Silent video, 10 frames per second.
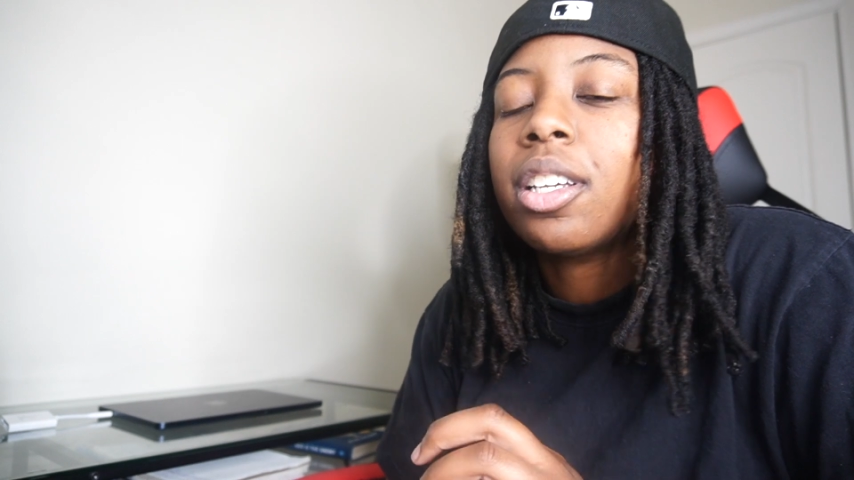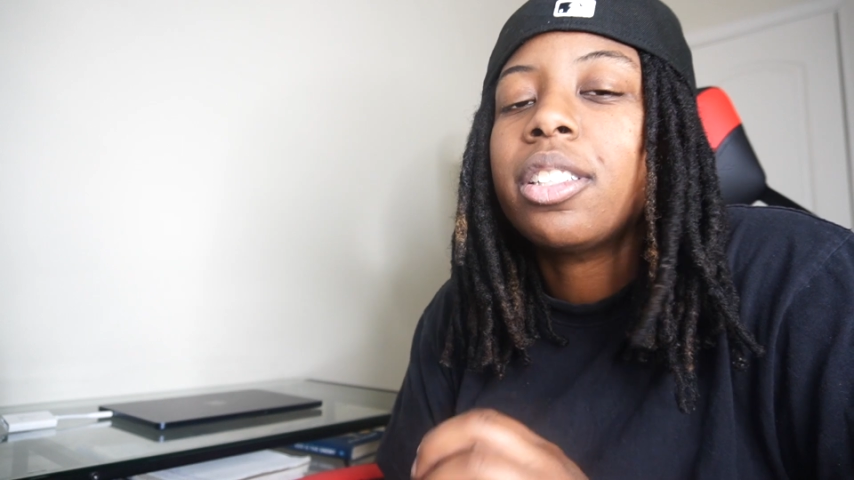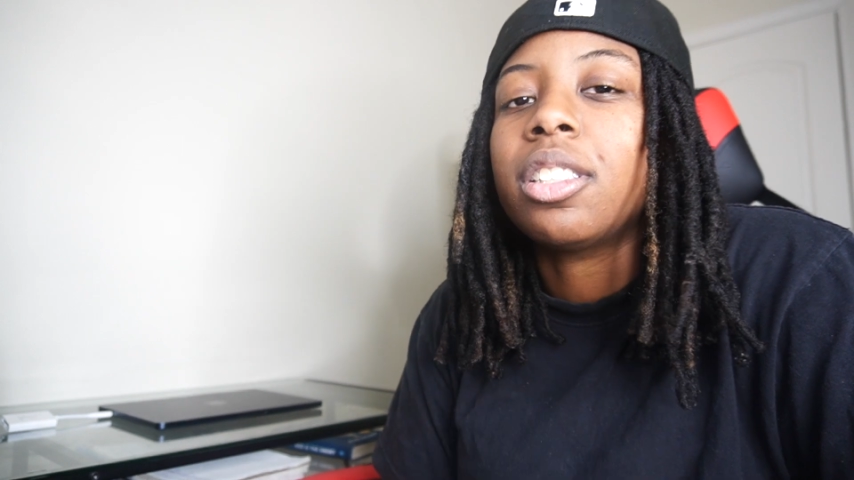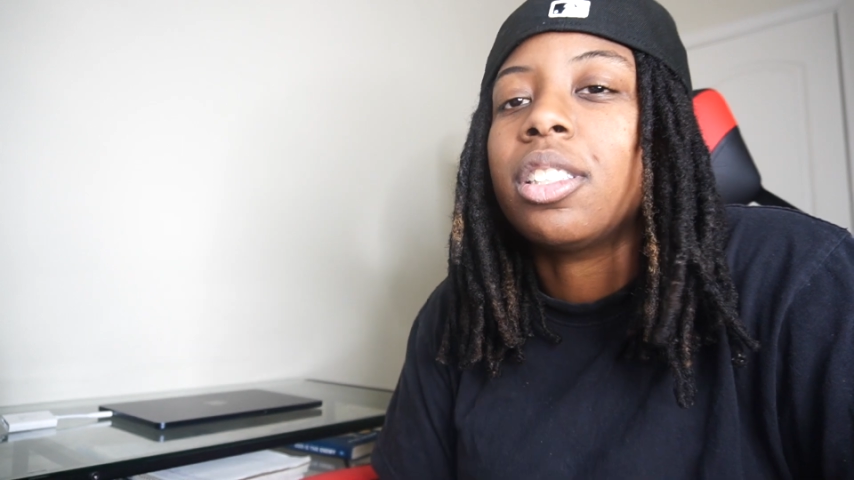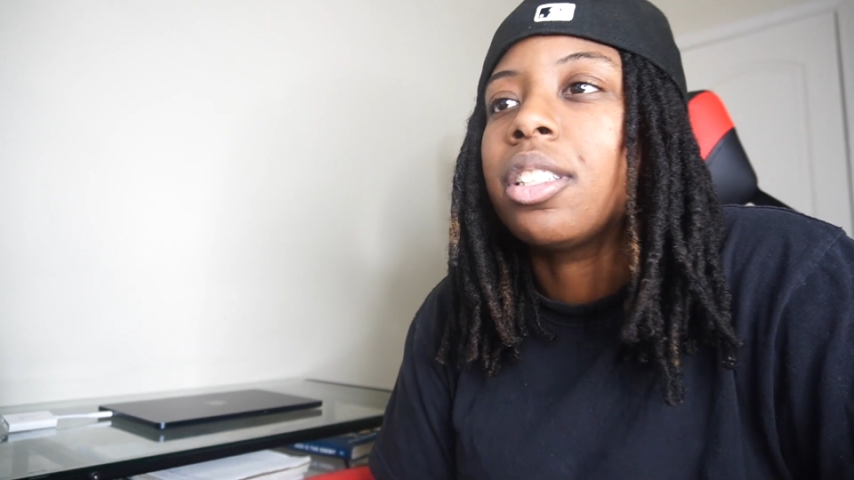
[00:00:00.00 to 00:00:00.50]

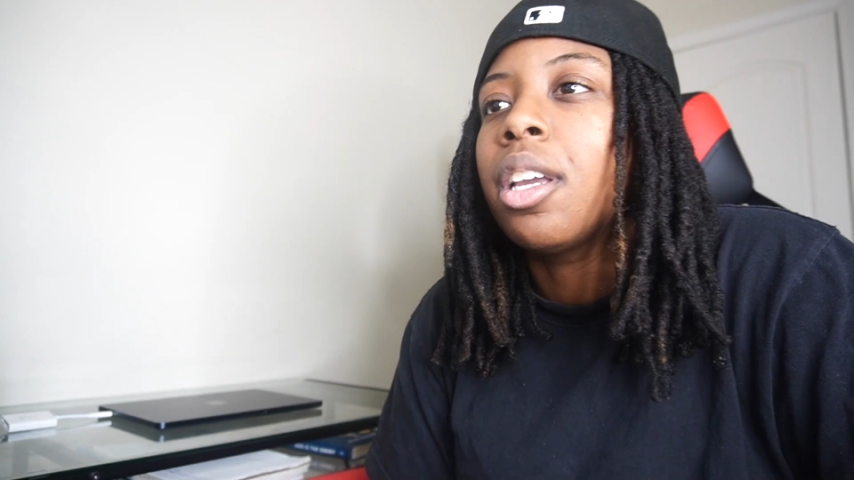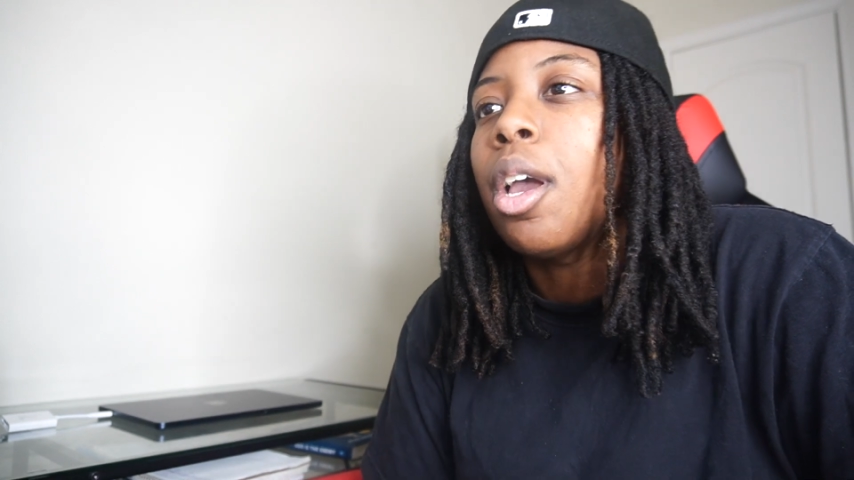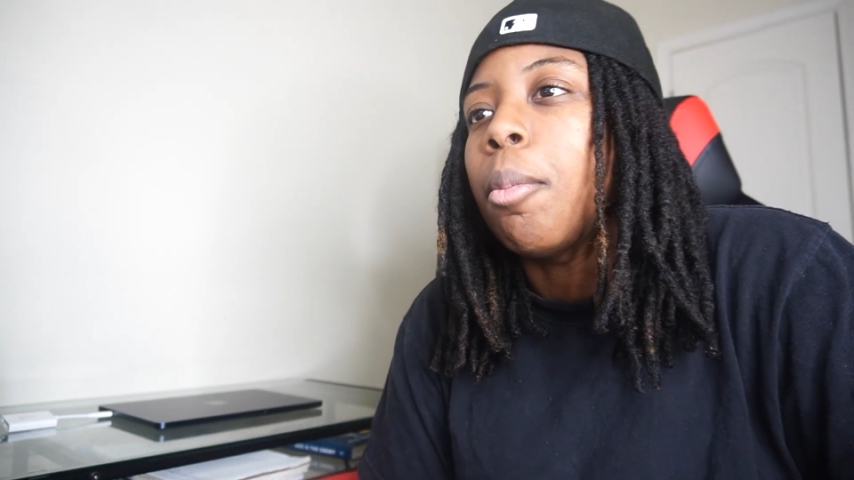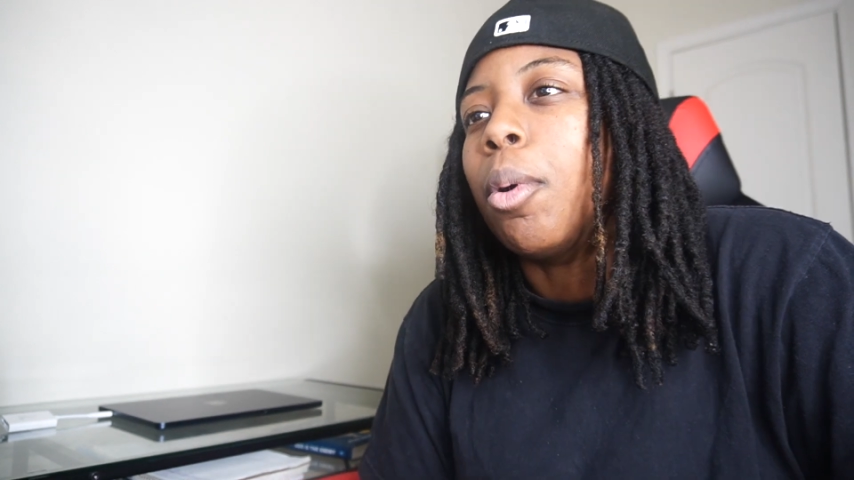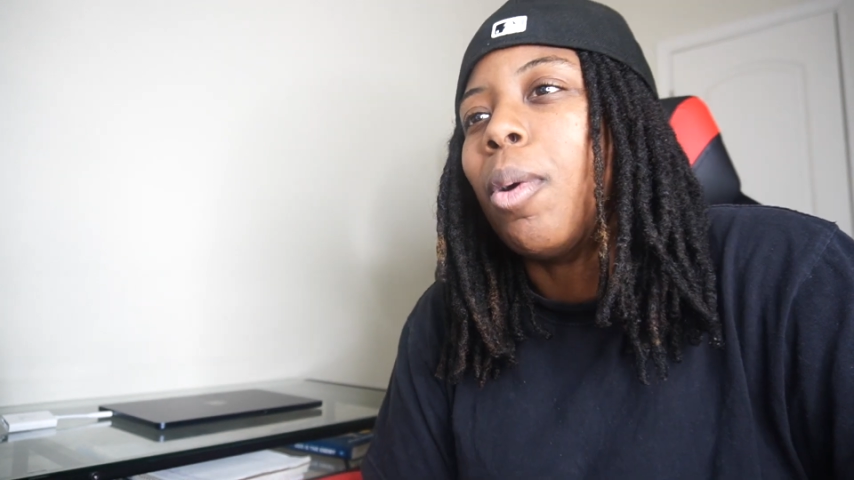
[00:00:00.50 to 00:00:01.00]
that shit.
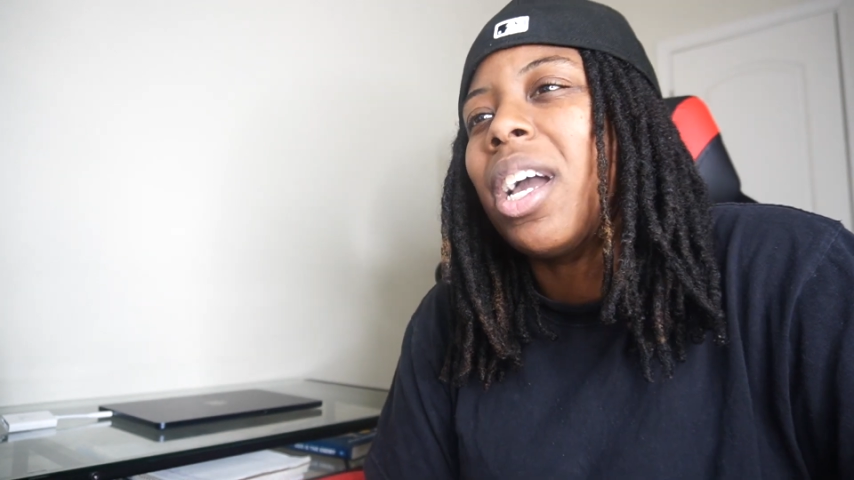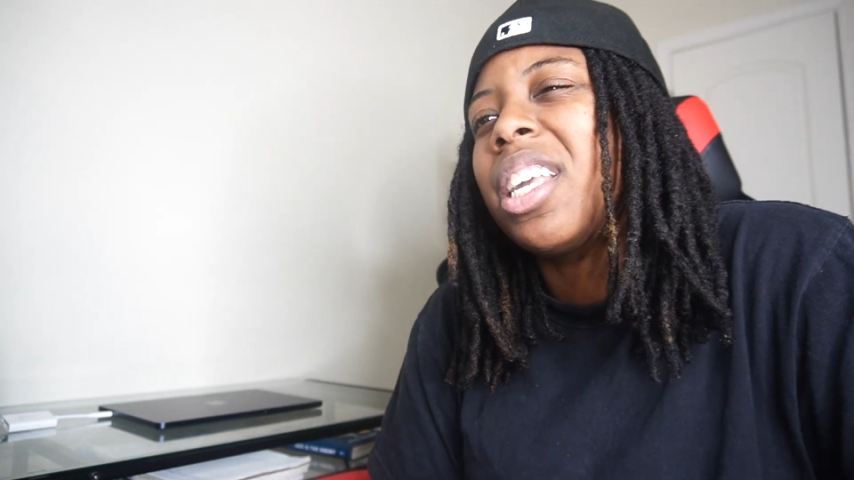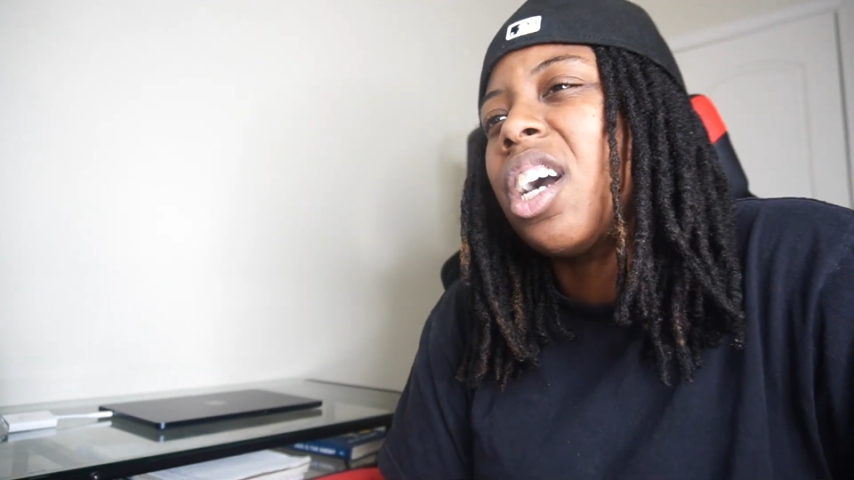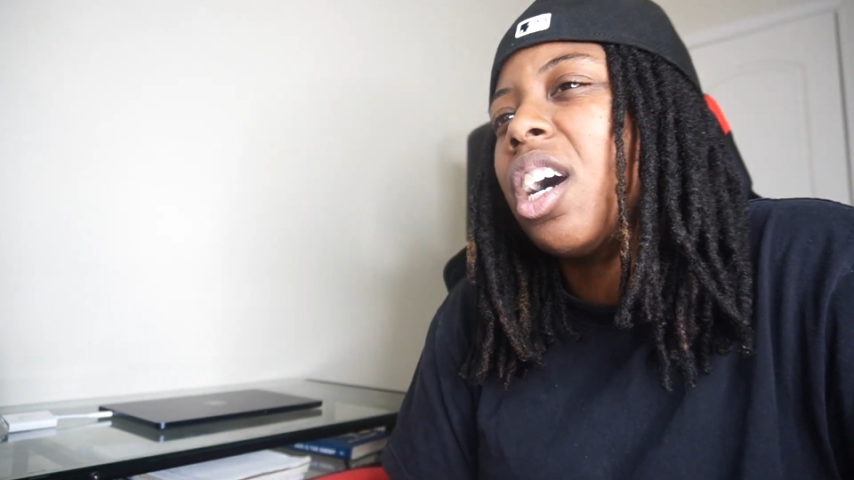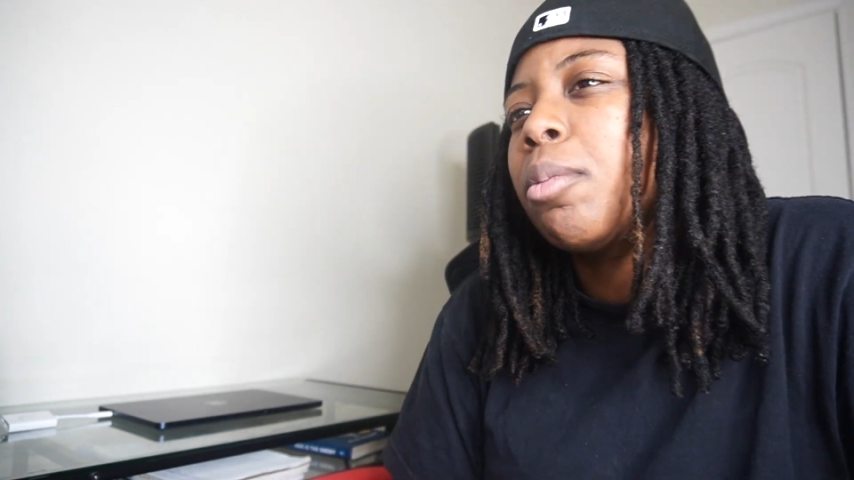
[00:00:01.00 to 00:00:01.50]
But why
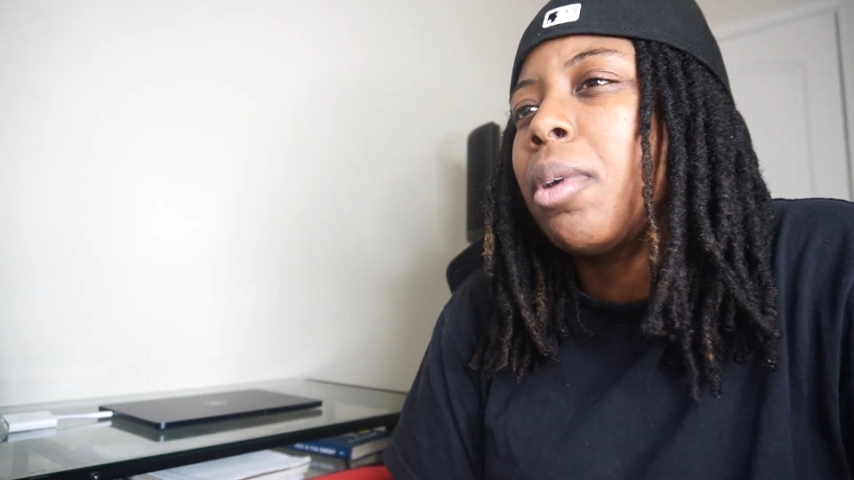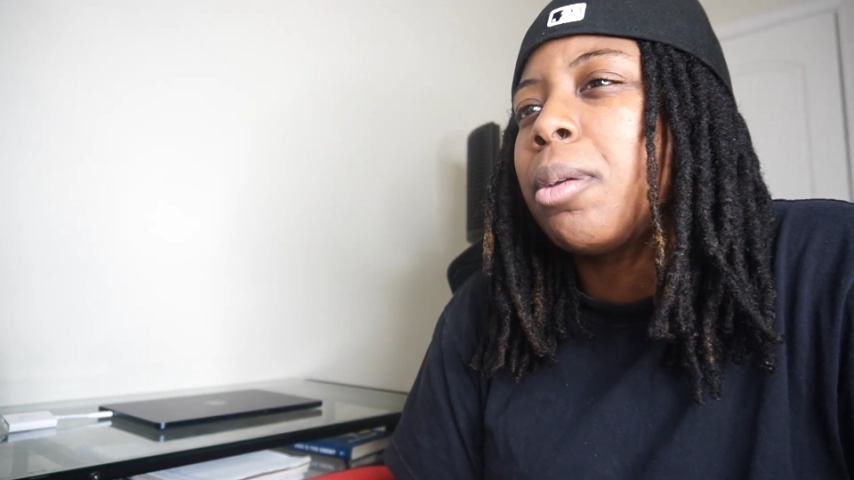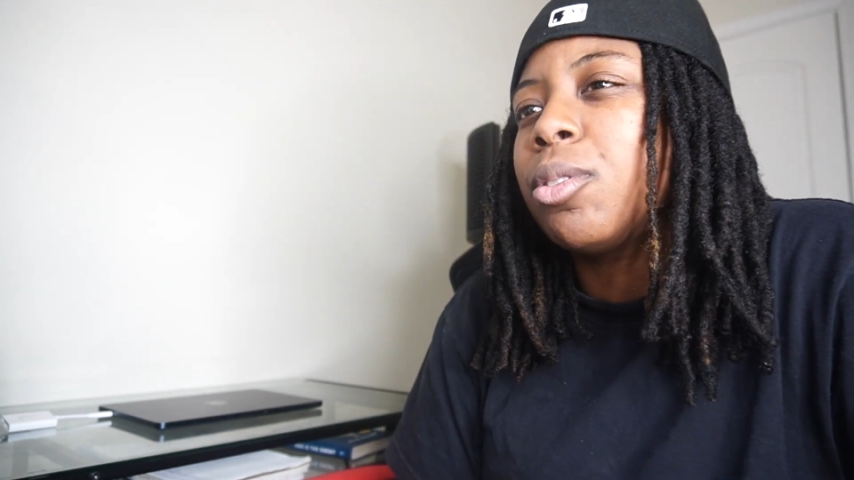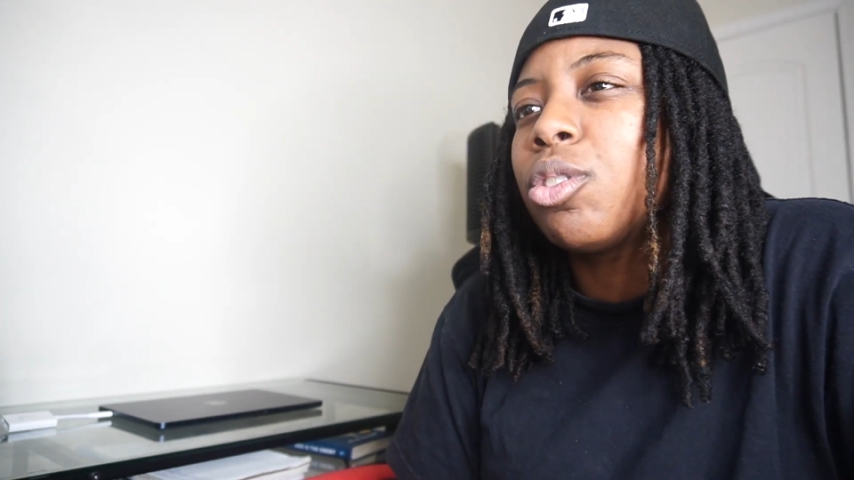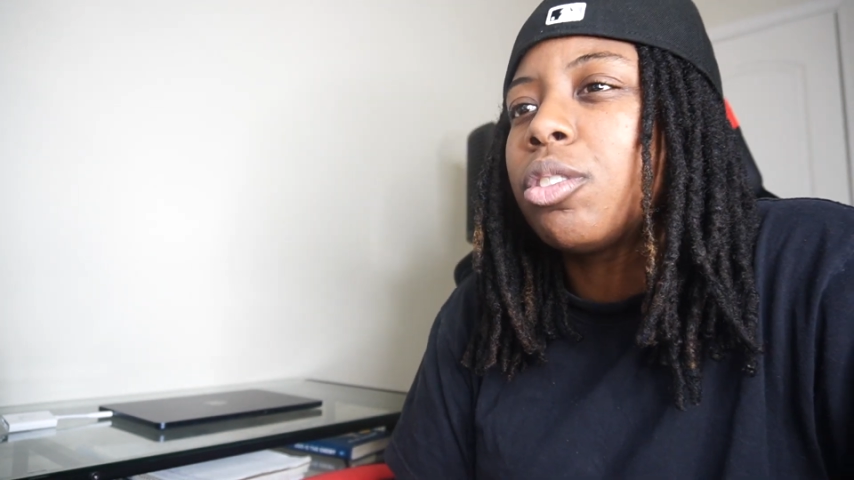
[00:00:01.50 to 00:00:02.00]
you call it
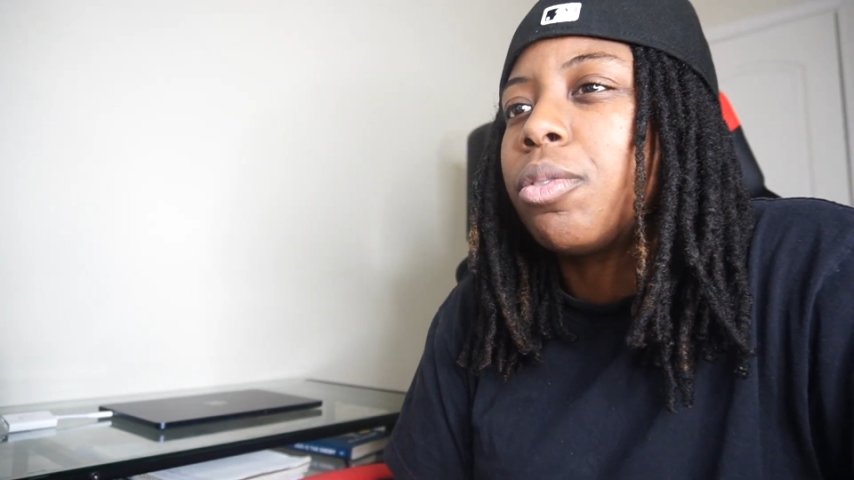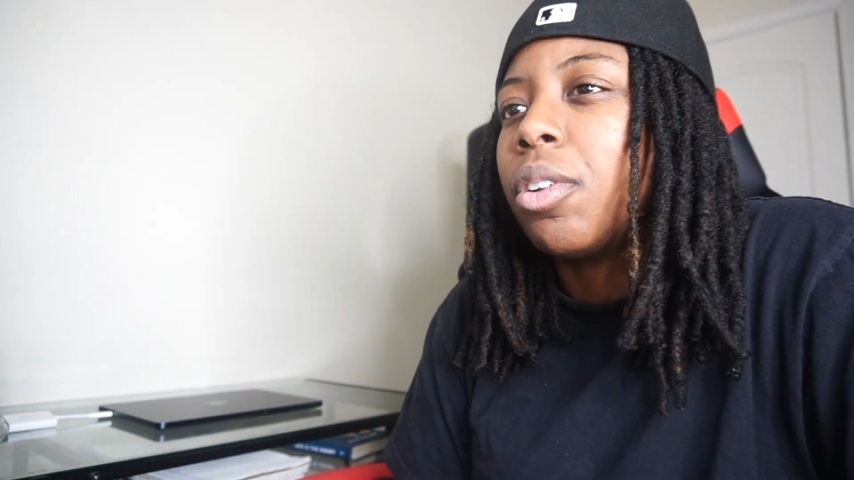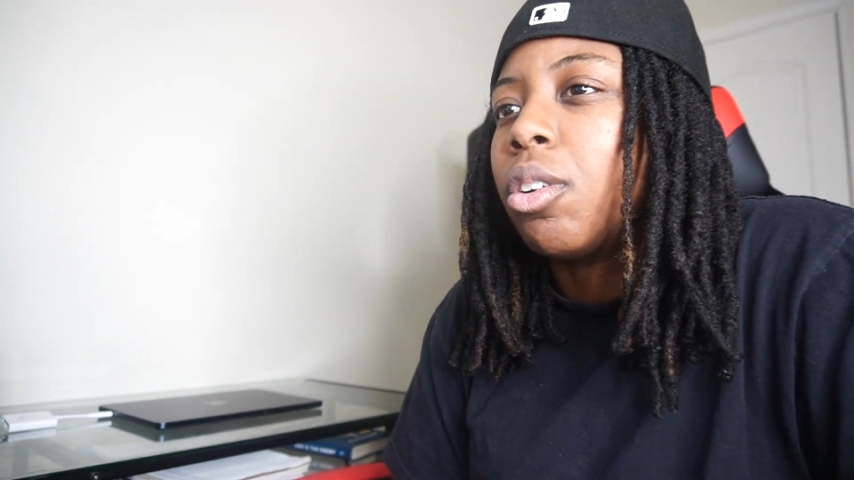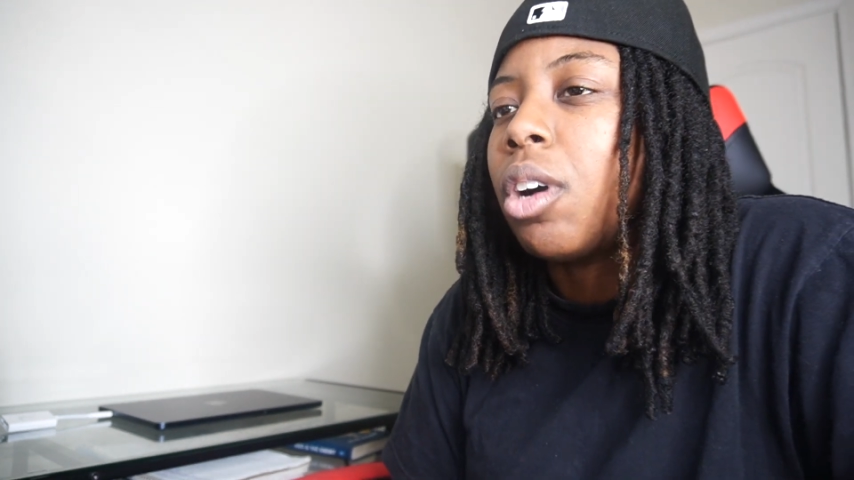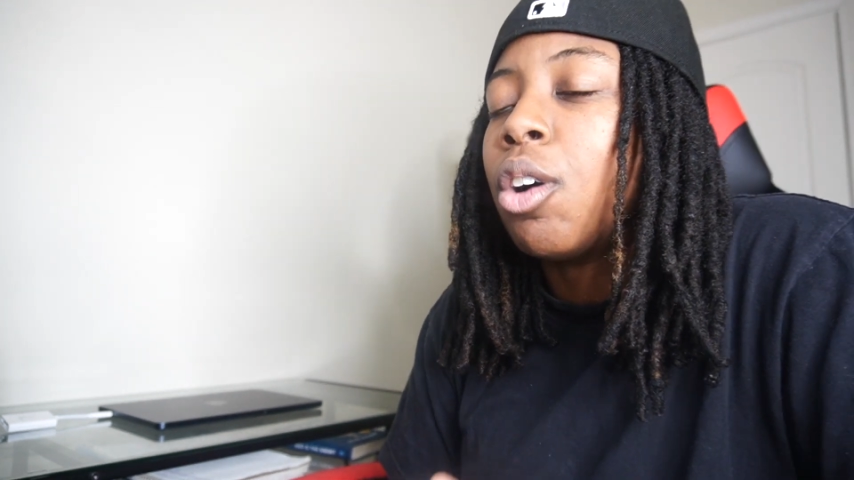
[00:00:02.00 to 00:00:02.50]
Baby Drill Flow?